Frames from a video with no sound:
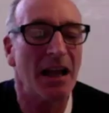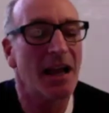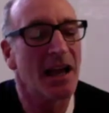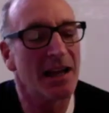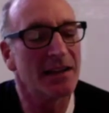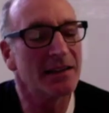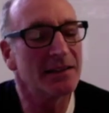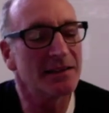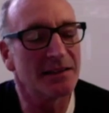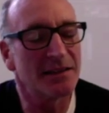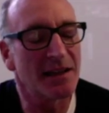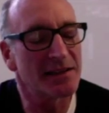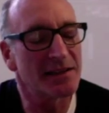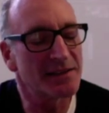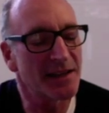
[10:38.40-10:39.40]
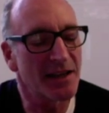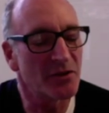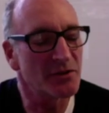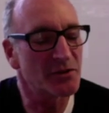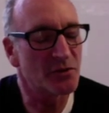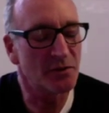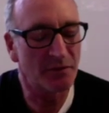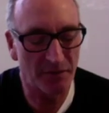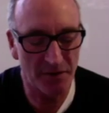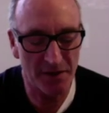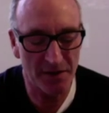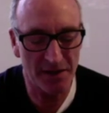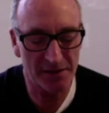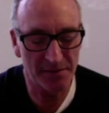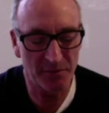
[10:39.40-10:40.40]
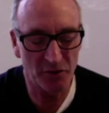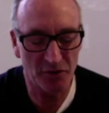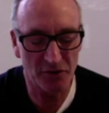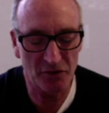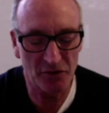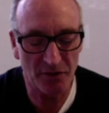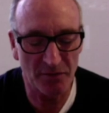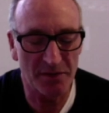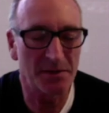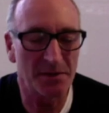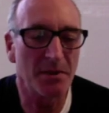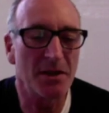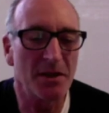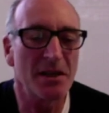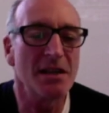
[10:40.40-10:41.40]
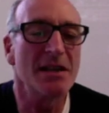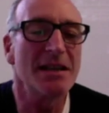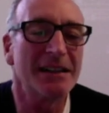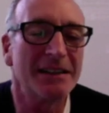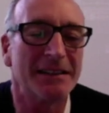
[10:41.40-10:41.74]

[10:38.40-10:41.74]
And are sales good for the exhibitions, generally speaking?